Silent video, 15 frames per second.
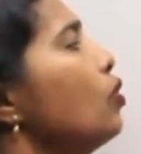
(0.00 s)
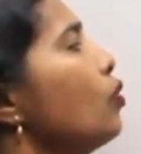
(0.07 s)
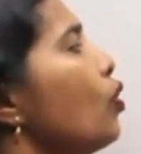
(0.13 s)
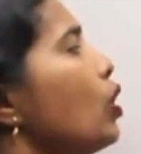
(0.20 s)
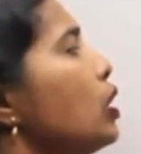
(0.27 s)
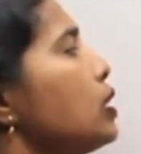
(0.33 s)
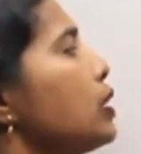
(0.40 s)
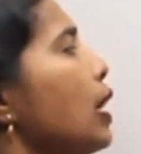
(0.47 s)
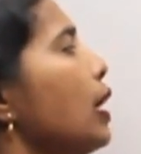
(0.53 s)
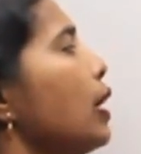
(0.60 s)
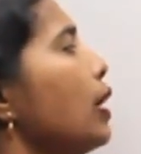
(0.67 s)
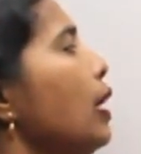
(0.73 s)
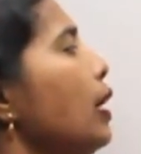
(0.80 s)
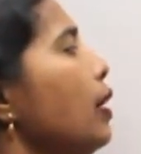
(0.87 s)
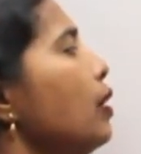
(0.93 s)
For
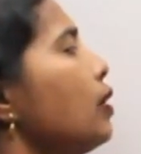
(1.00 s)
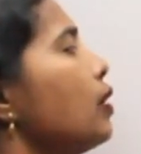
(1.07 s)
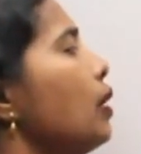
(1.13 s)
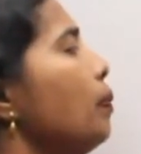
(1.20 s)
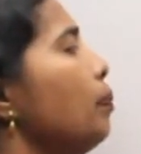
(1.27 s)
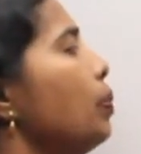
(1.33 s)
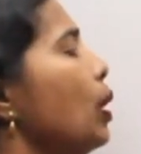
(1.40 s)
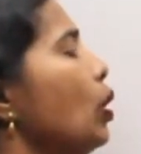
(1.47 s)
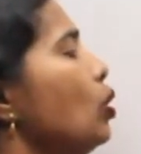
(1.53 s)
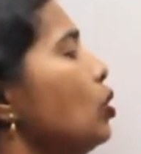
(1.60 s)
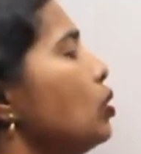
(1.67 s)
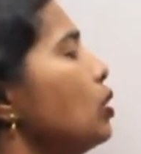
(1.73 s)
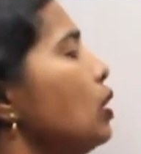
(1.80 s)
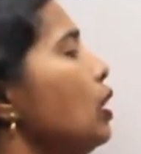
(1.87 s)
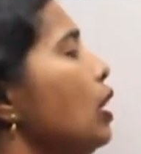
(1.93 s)
cyclic
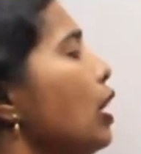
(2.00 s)
compounds.